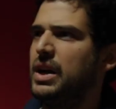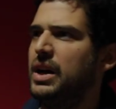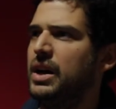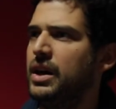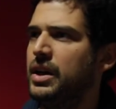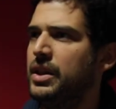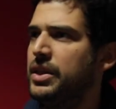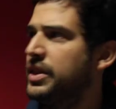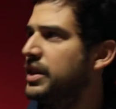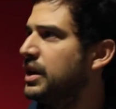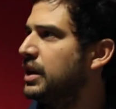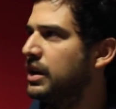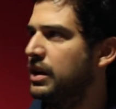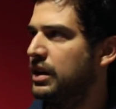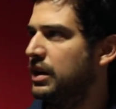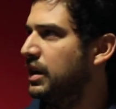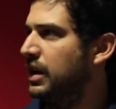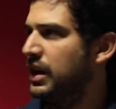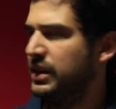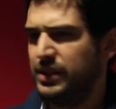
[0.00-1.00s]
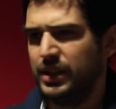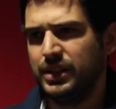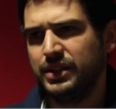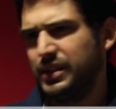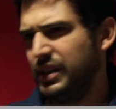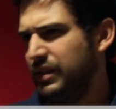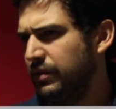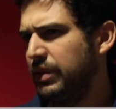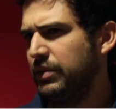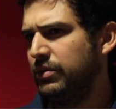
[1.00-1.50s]
I think, as I
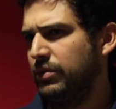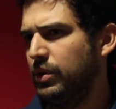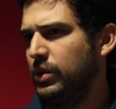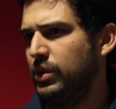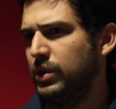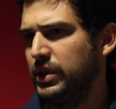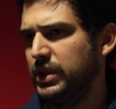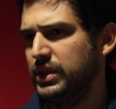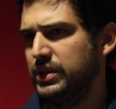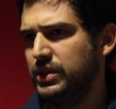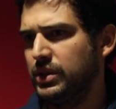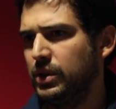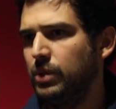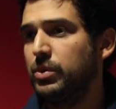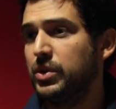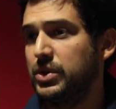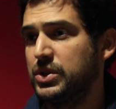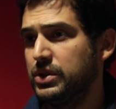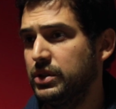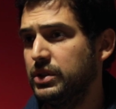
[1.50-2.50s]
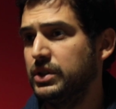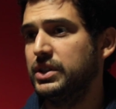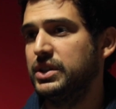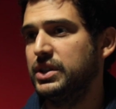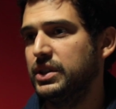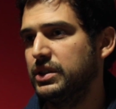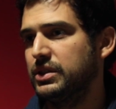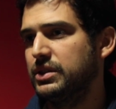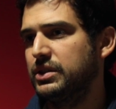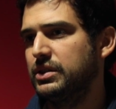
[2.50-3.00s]
said before, is the
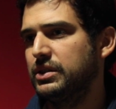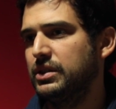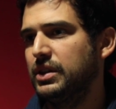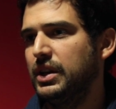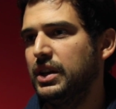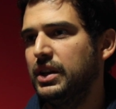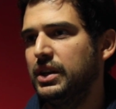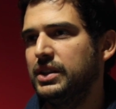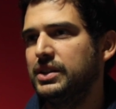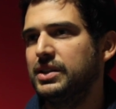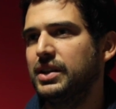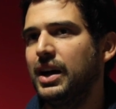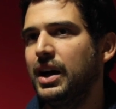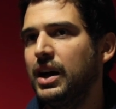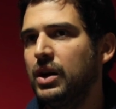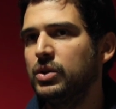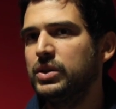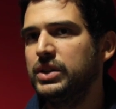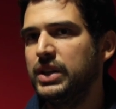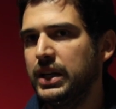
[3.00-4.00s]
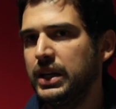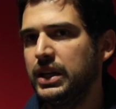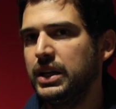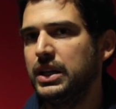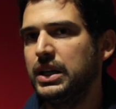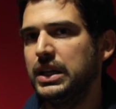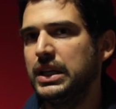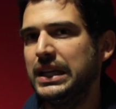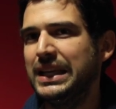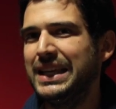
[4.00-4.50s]
opportunities, is how they
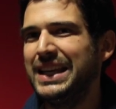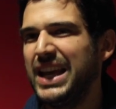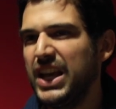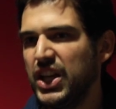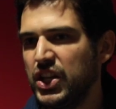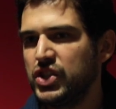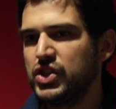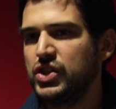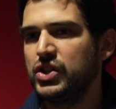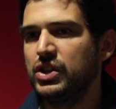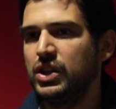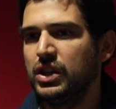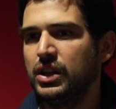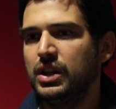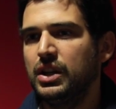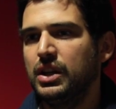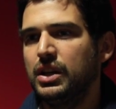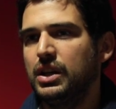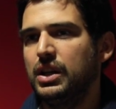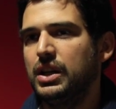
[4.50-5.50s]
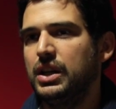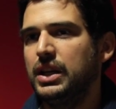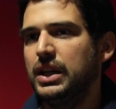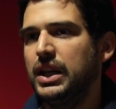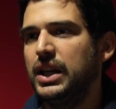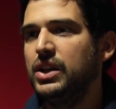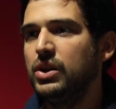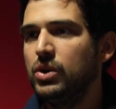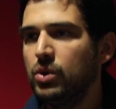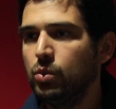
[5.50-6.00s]
engage in
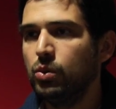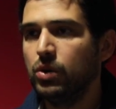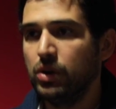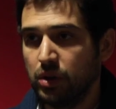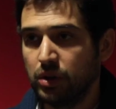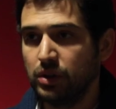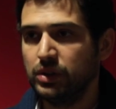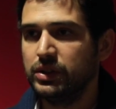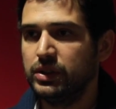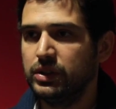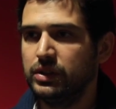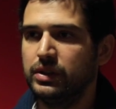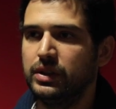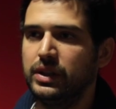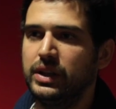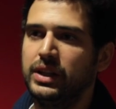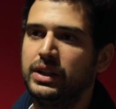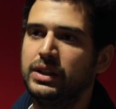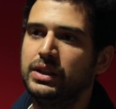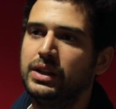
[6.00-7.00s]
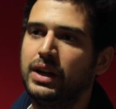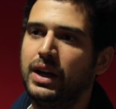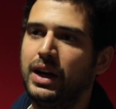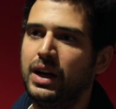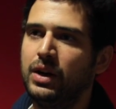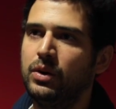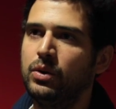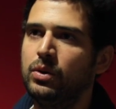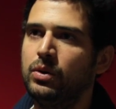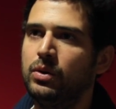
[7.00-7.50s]
a new world, and
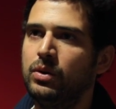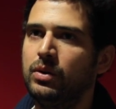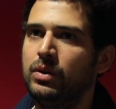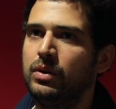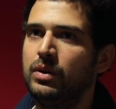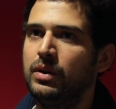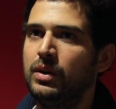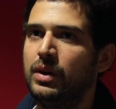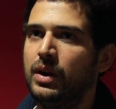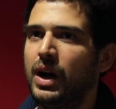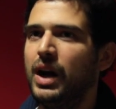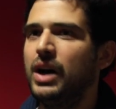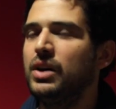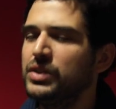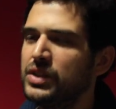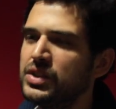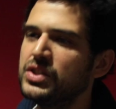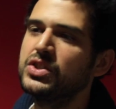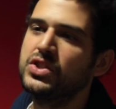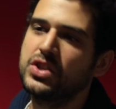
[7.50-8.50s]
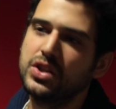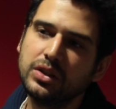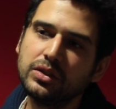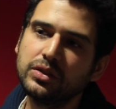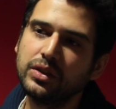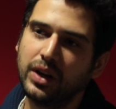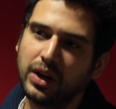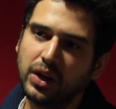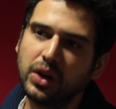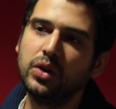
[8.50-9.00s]
how these
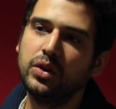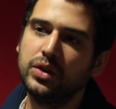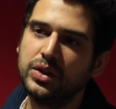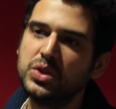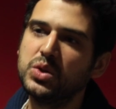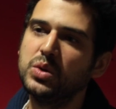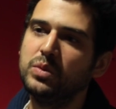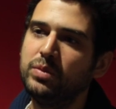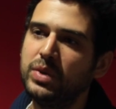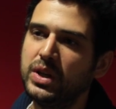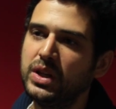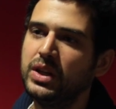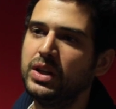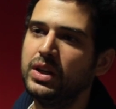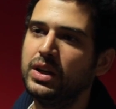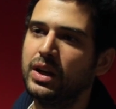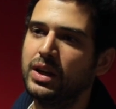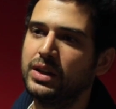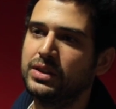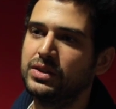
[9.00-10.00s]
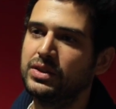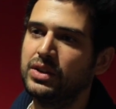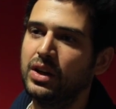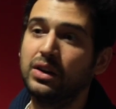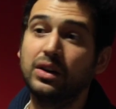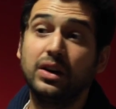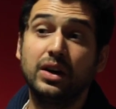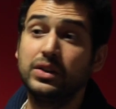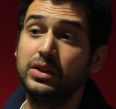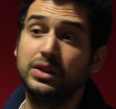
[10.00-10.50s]
children are going to be as
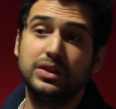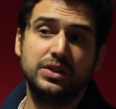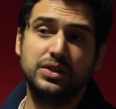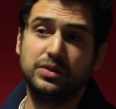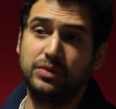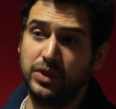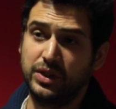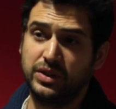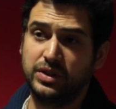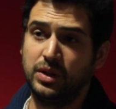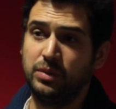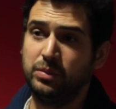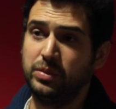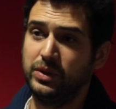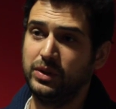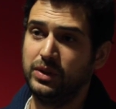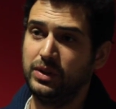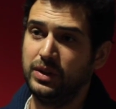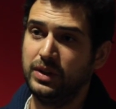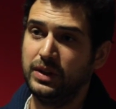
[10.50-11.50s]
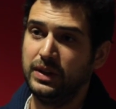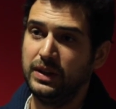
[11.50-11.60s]
young adults, for example.